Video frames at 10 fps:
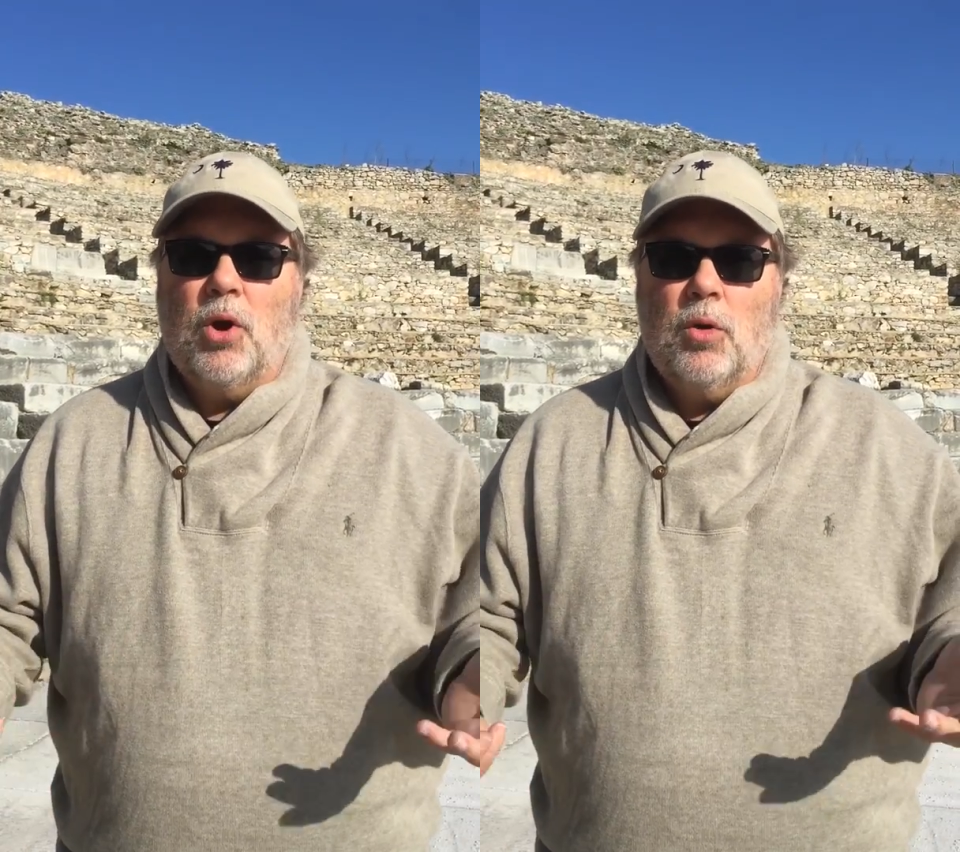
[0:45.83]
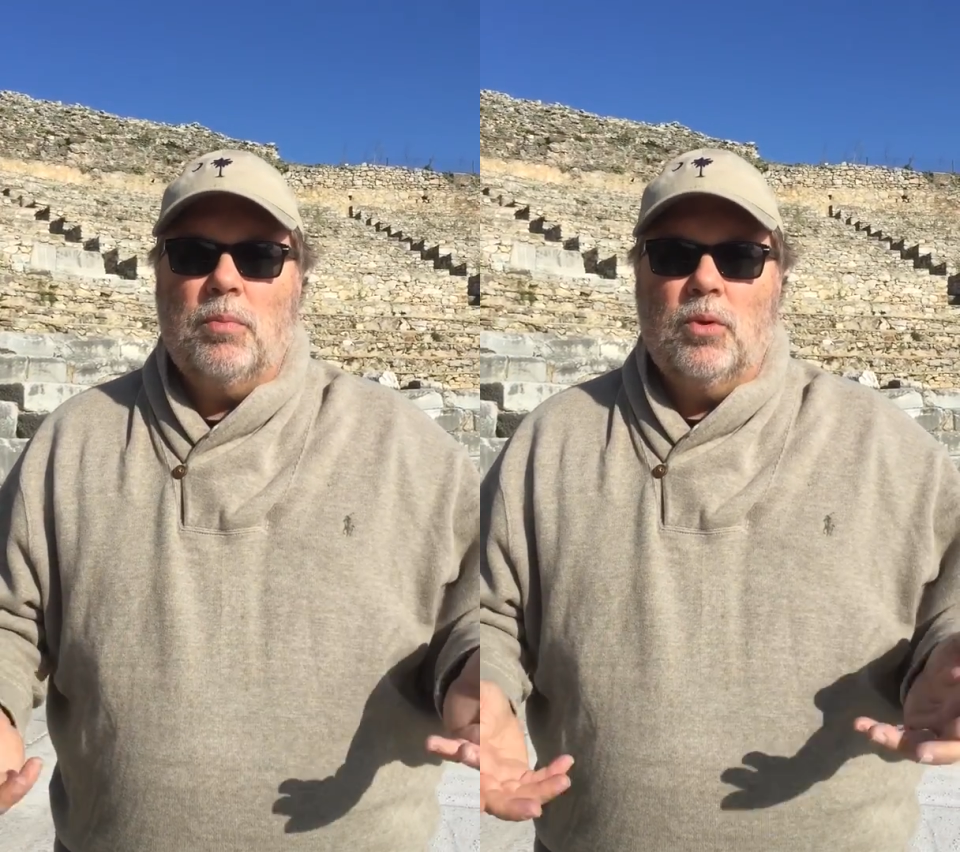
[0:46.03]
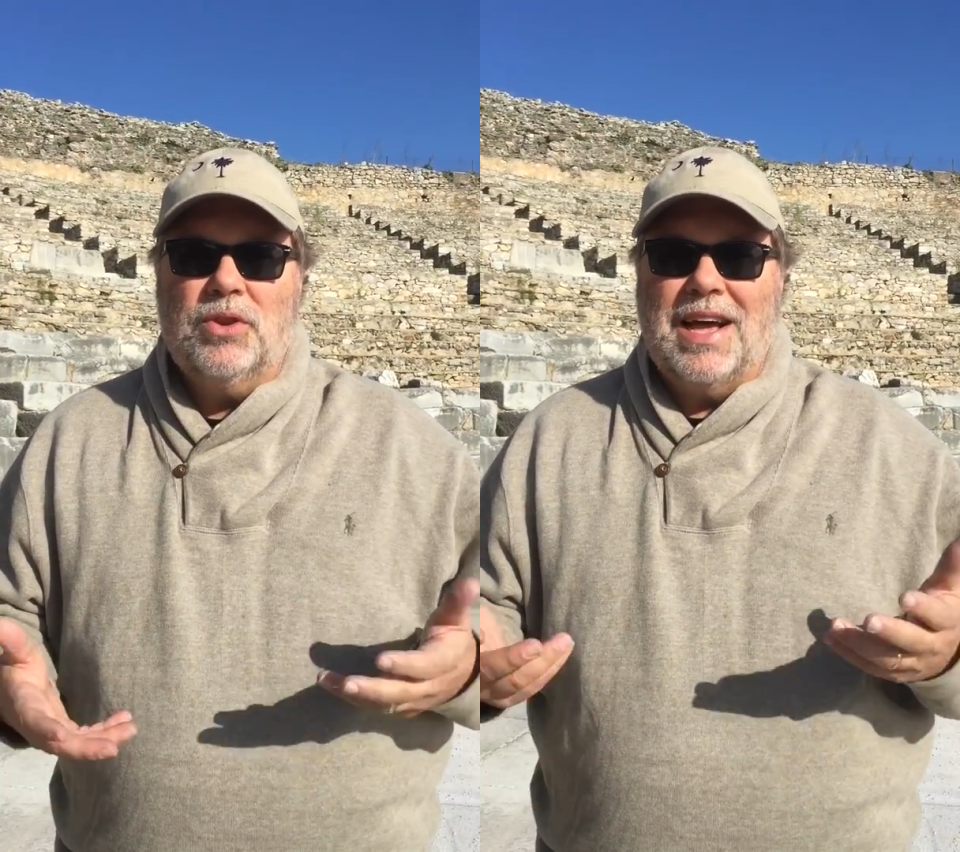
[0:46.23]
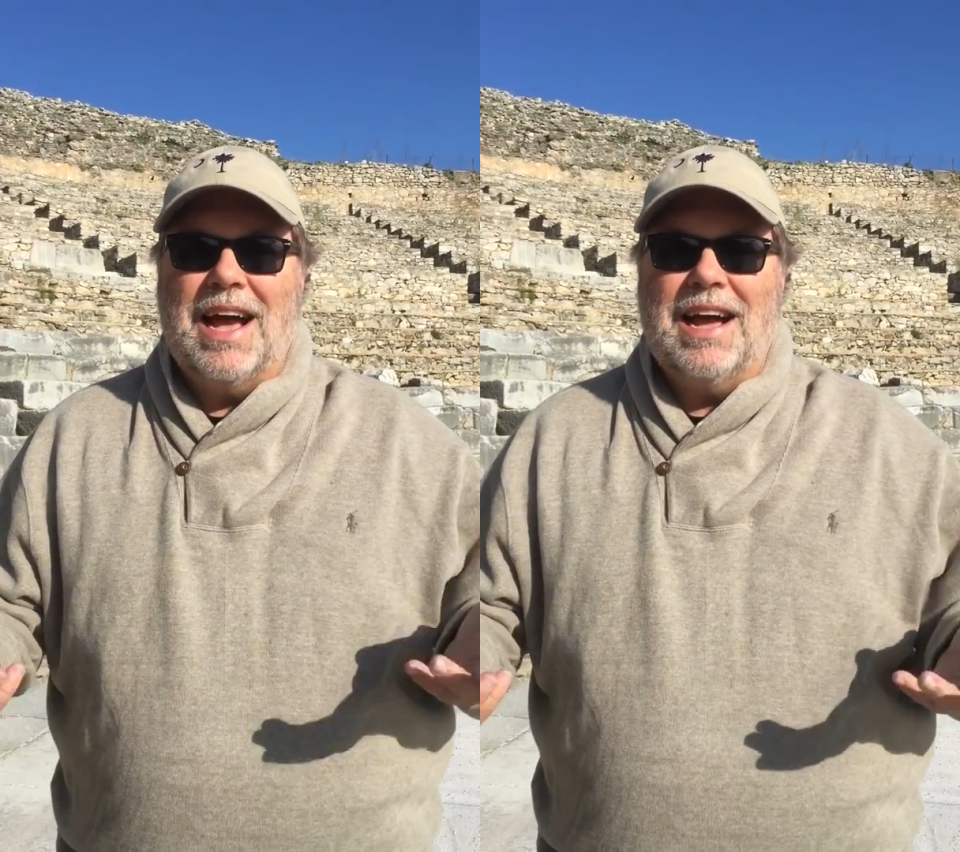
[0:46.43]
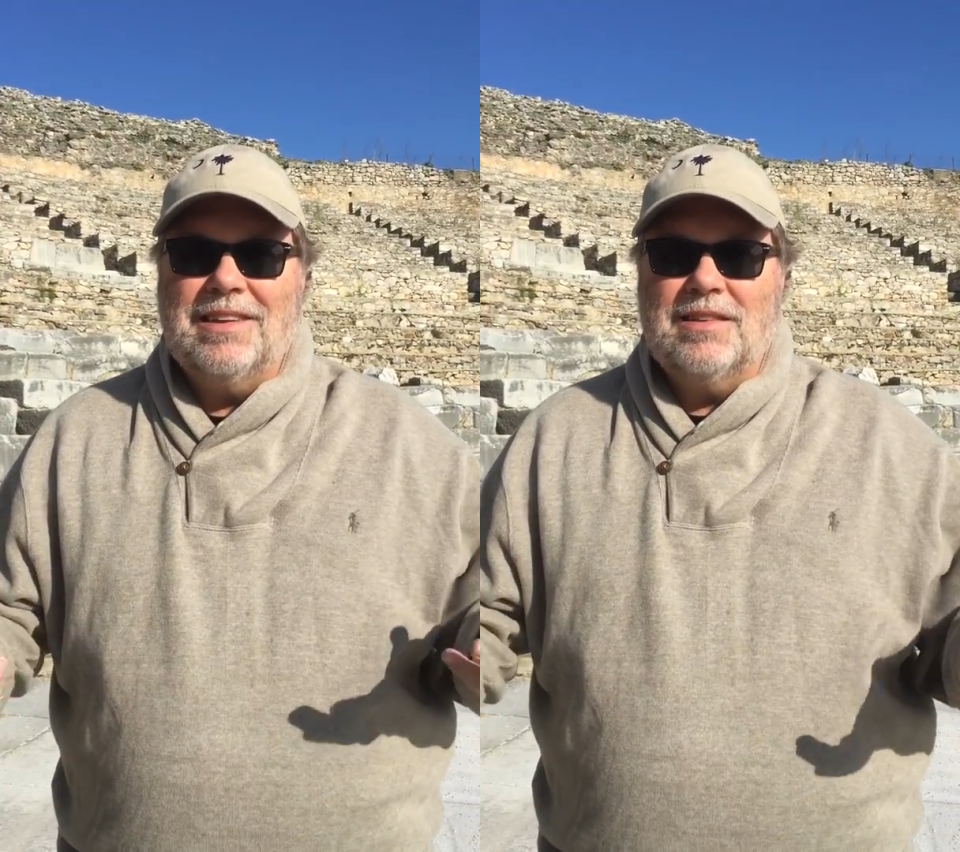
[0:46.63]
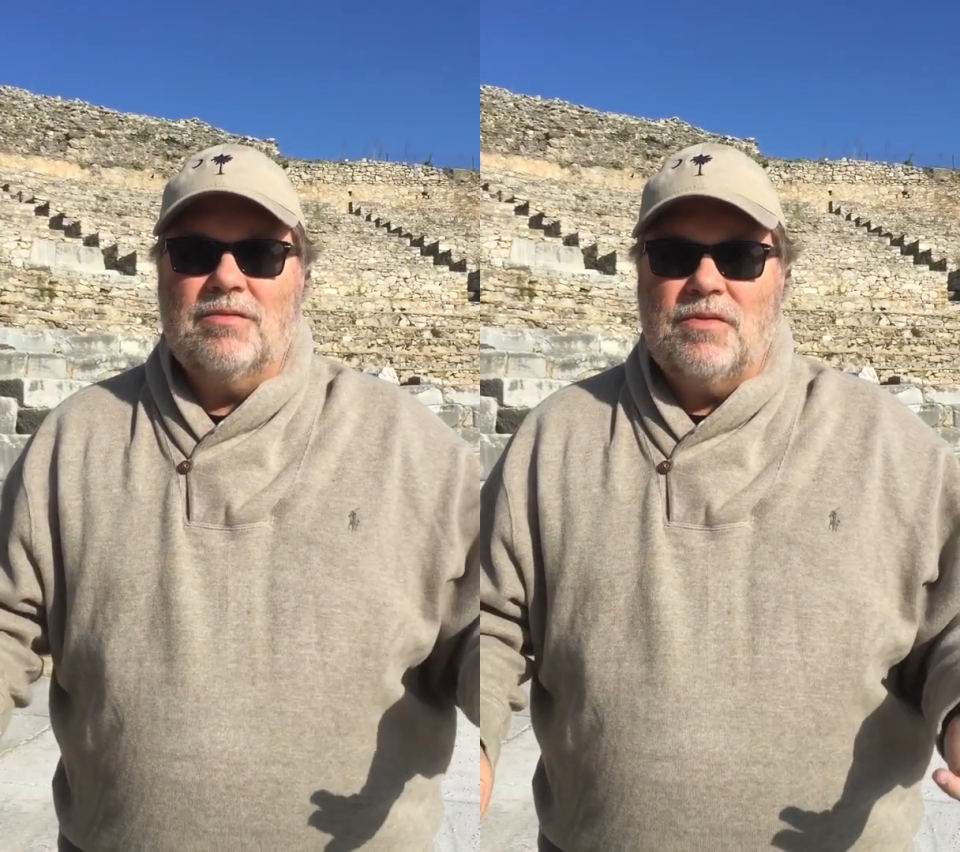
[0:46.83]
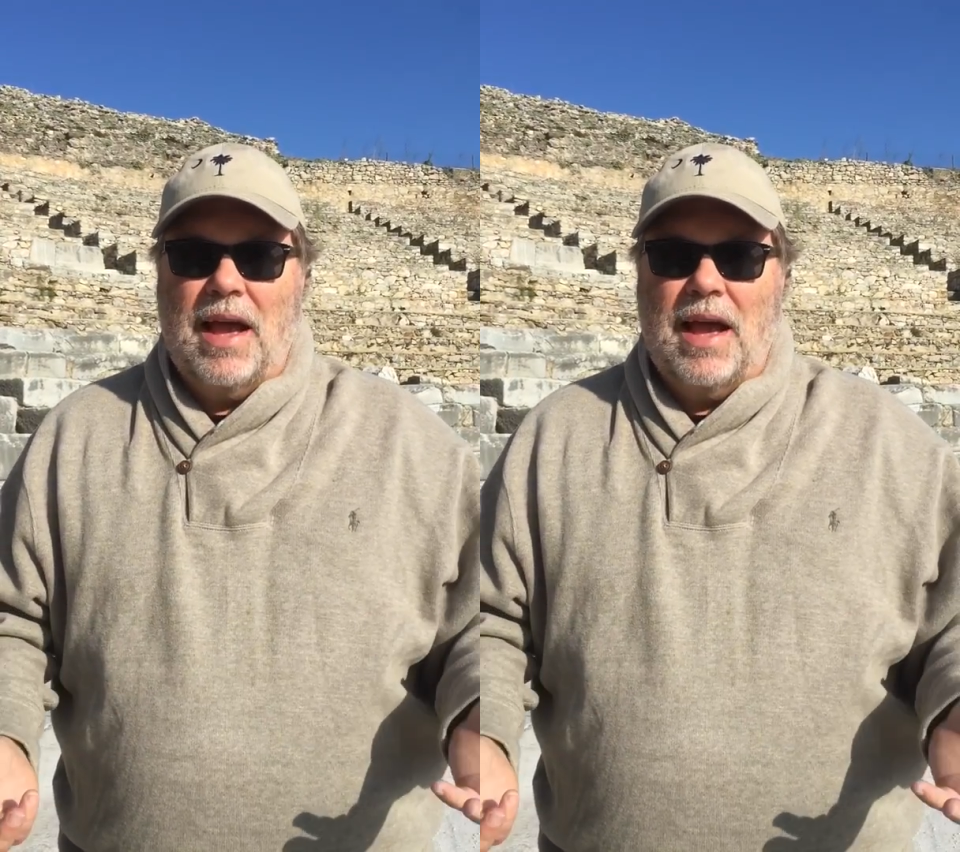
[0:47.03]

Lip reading: purple dyes and